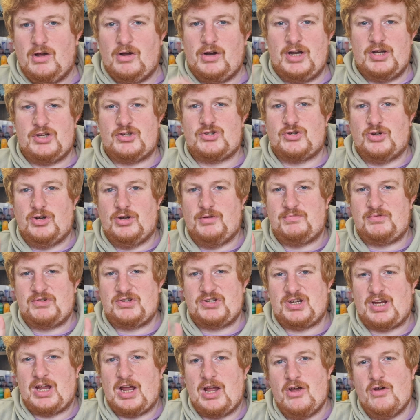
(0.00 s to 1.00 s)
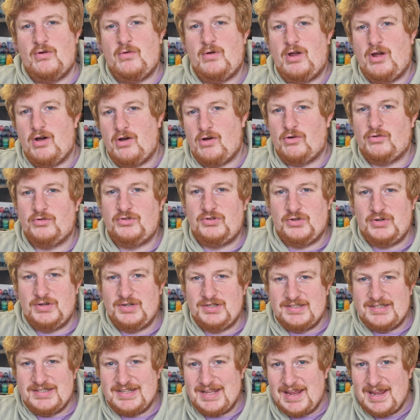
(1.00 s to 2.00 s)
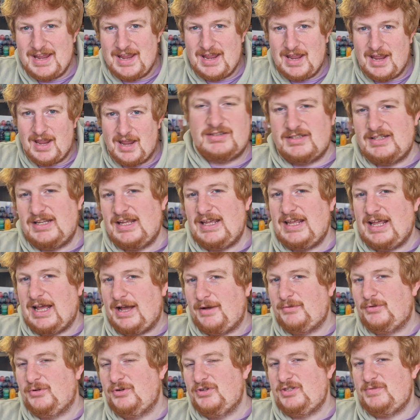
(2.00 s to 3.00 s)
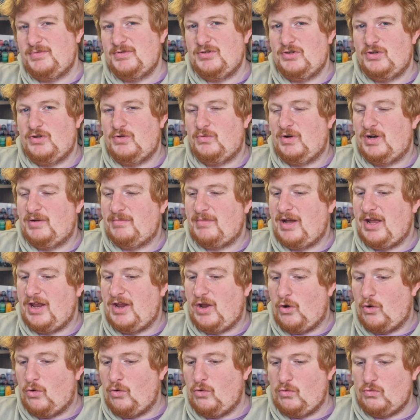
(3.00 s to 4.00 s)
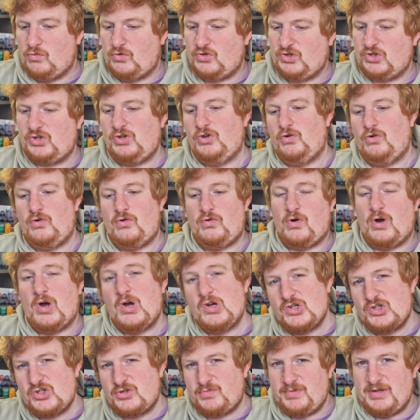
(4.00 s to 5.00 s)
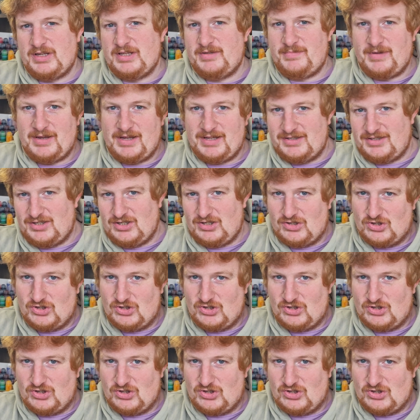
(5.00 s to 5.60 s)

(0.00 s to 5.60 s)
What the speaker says: Alright troops, how are we all doing today? Today I'm going to be doing one of my old school speed painting